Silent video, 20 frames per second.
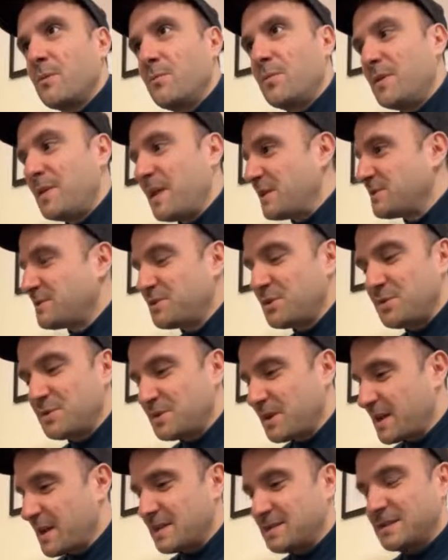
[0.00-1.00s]
But then as soon
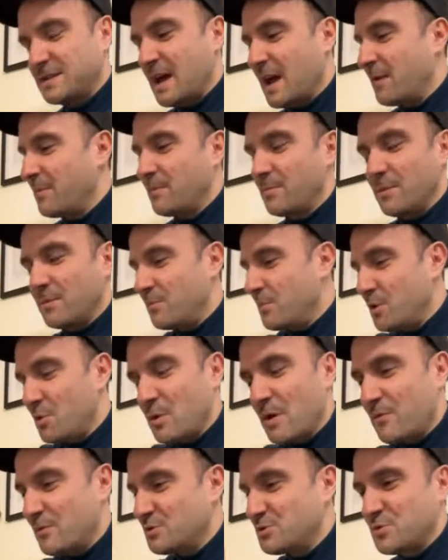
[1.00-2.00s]
as I get to that,
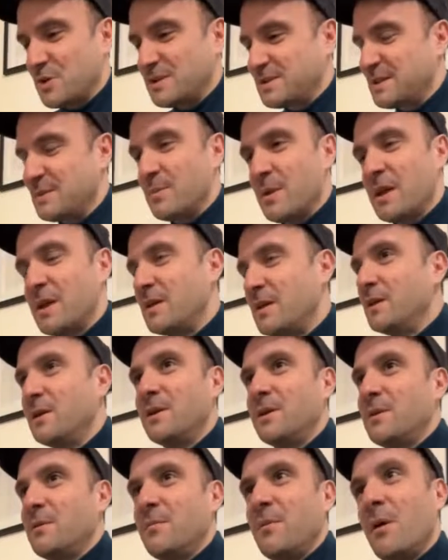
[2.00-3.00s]
whoever's dressing me,
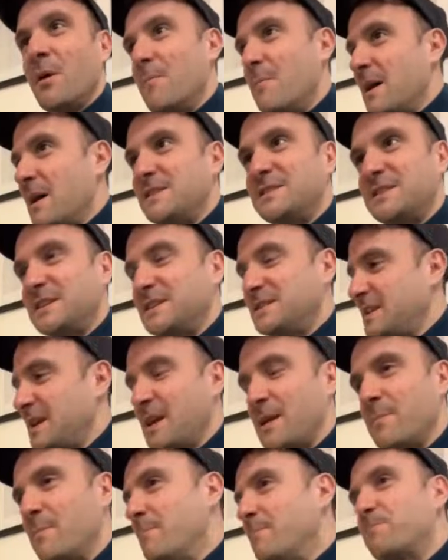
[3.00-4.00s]
my amazing
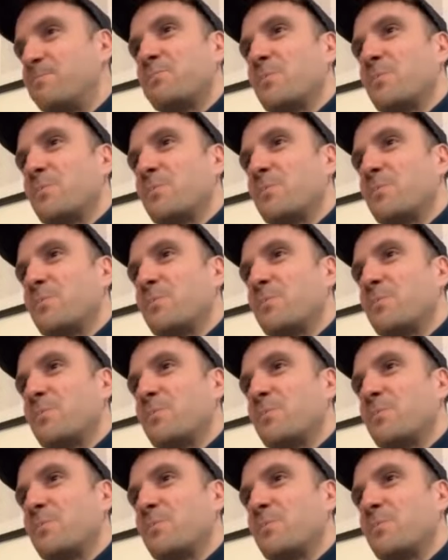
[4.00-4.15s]
team,